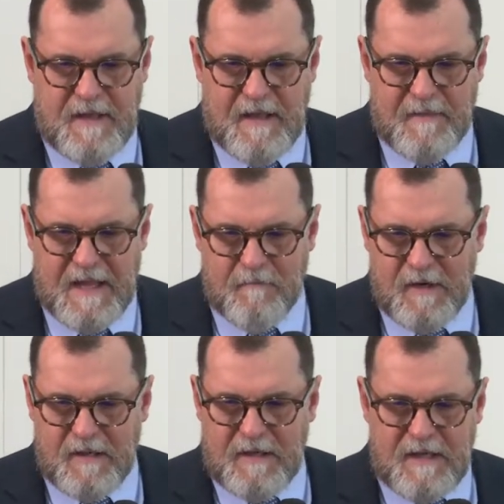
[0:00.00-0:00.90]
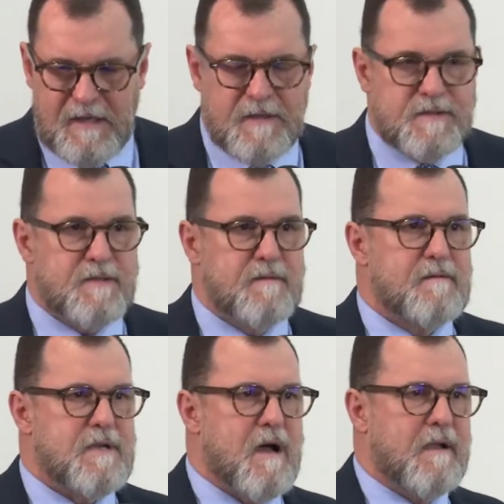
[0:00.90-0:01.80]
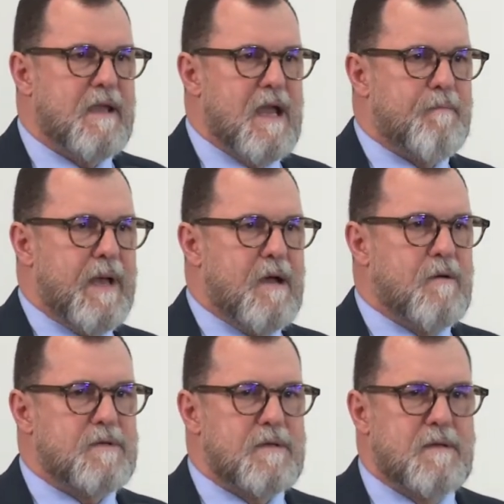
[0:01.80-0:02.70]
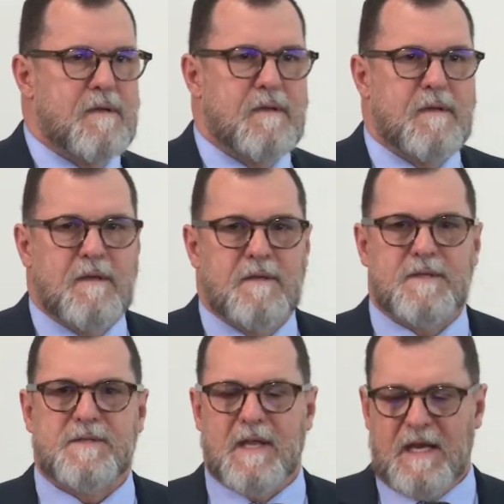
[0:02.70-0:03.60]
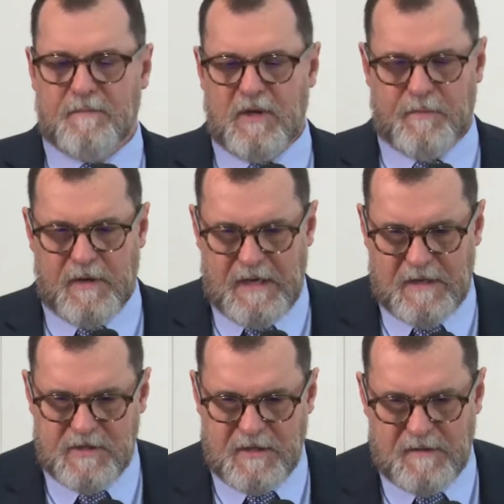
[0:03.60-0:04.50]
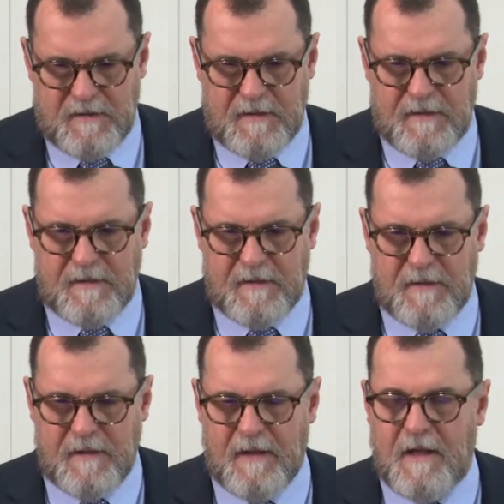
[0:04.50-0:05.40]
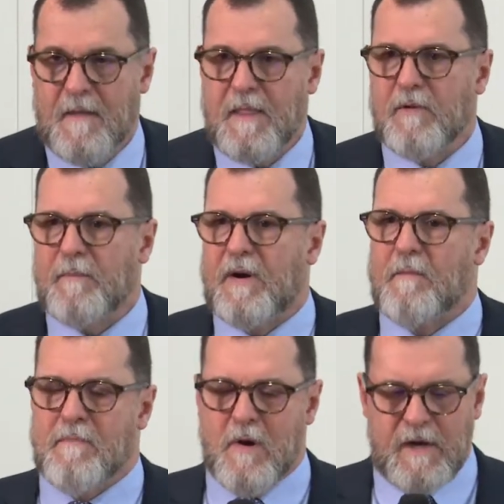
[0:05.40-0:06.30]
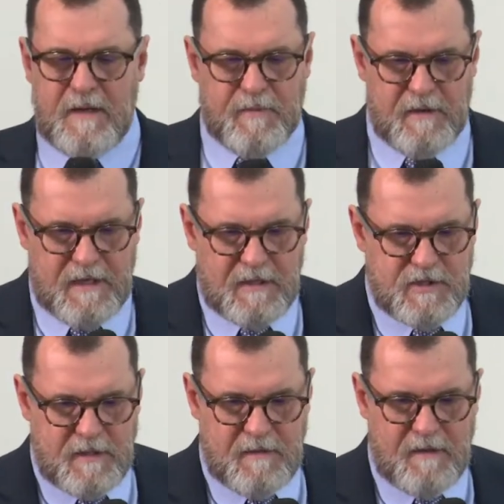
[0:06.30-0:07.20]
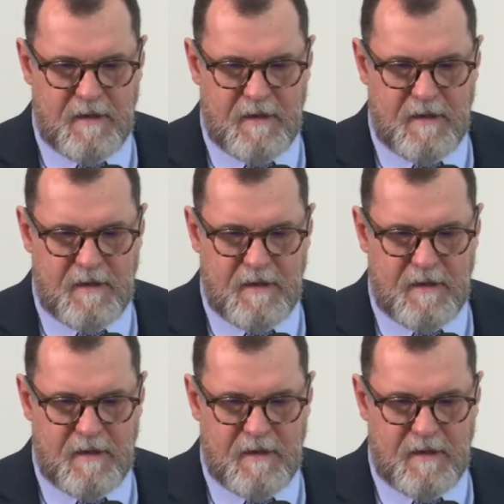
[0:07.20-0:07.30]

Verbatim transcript: And that really is talking about sustainable production. That we're promoting production